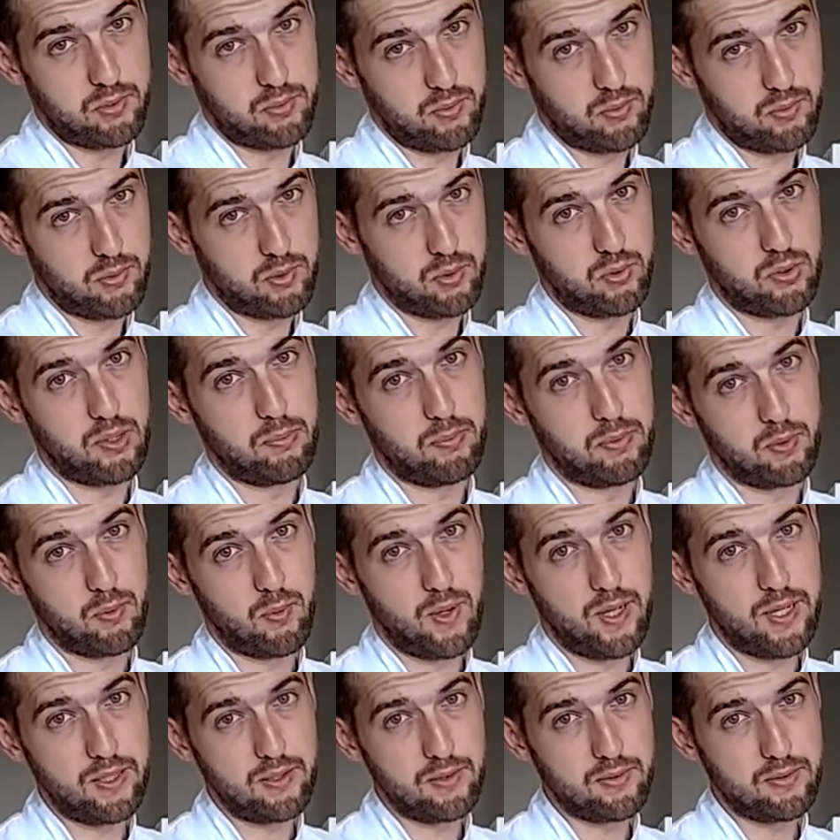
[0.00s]
we want to keep it
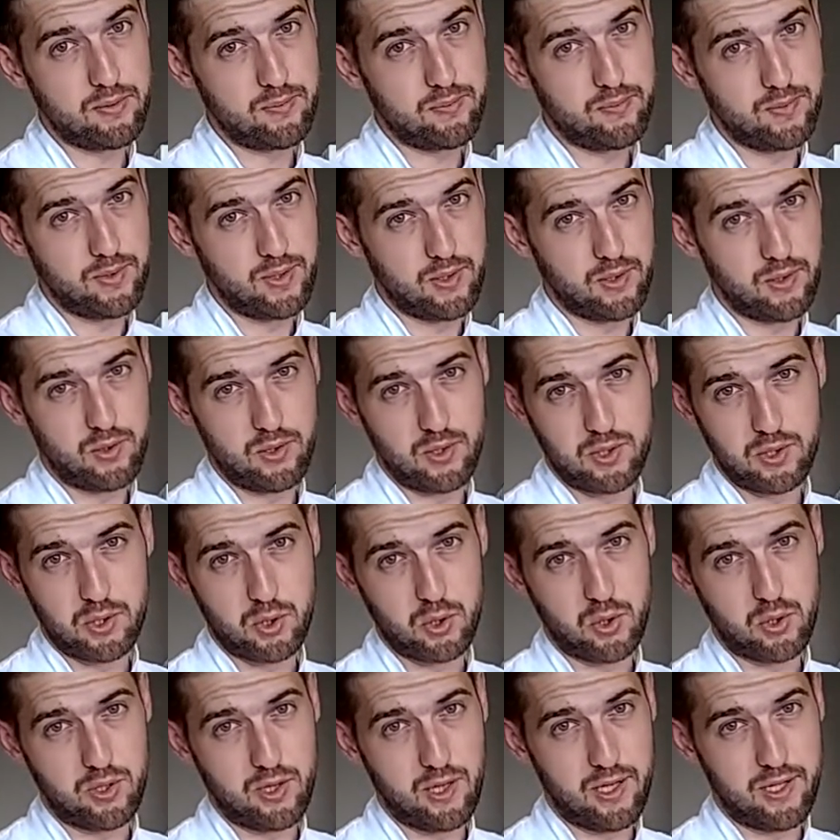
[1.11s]
white. You know, it's
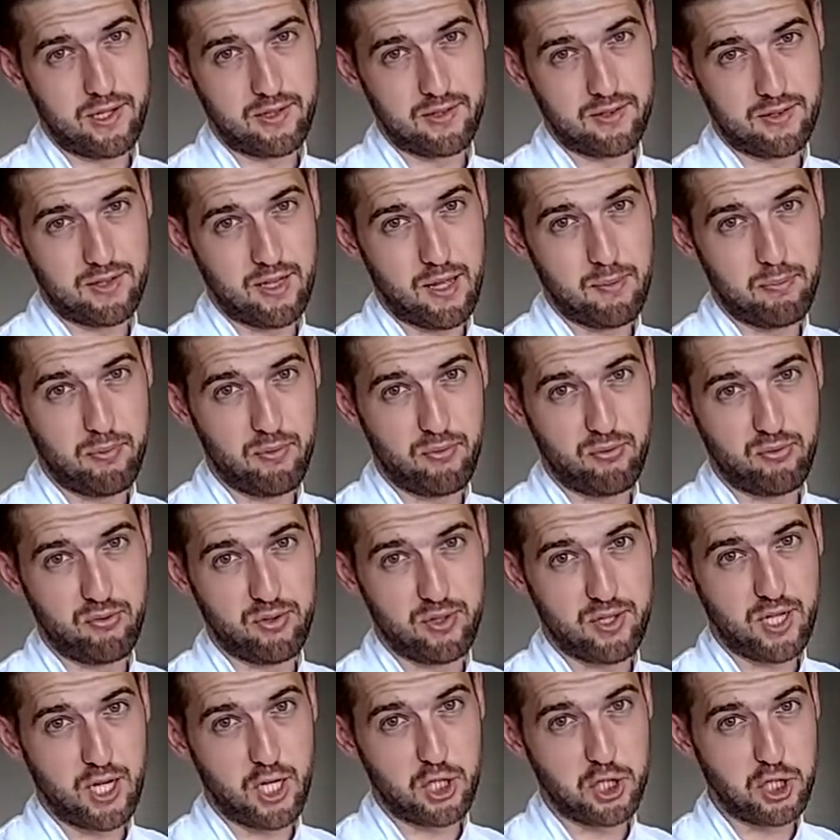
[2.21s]
not like a type of
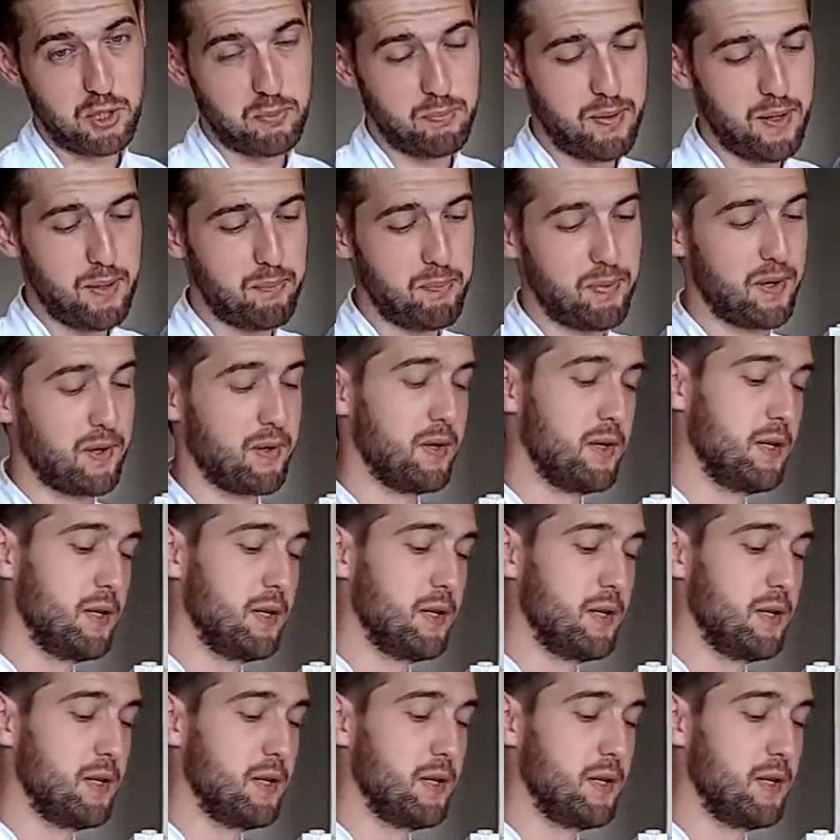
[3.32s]
cacio pepe.